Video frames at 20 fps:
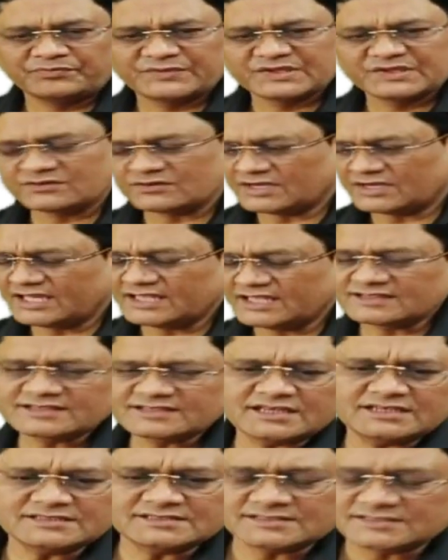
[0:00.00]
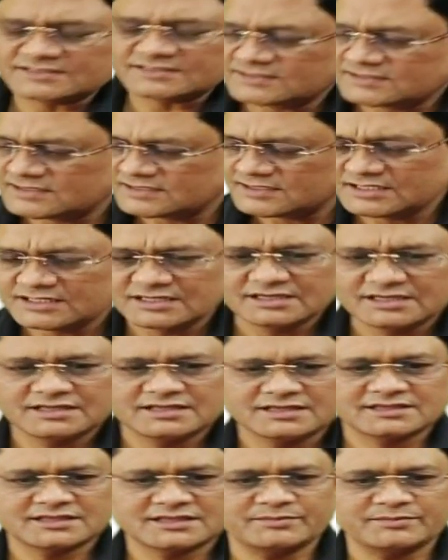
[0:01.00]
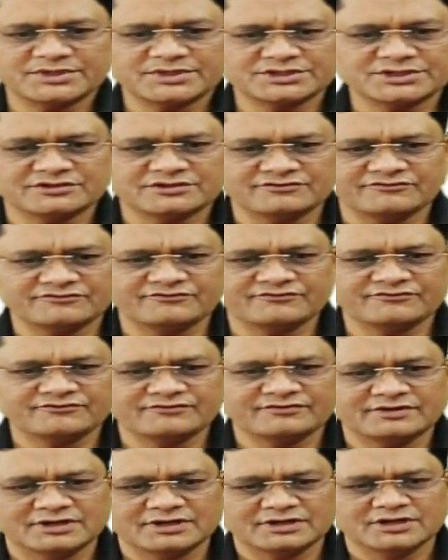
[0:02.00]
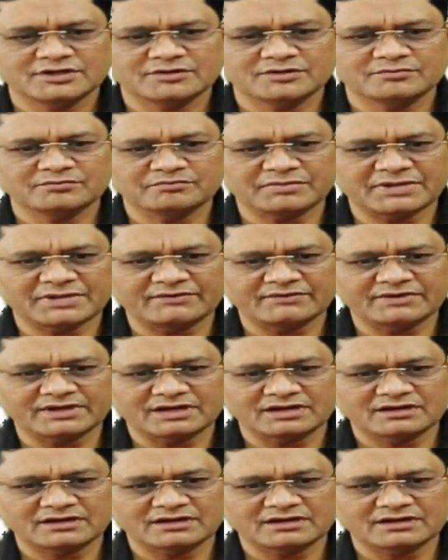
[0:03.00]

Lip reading: The answer is separation of power.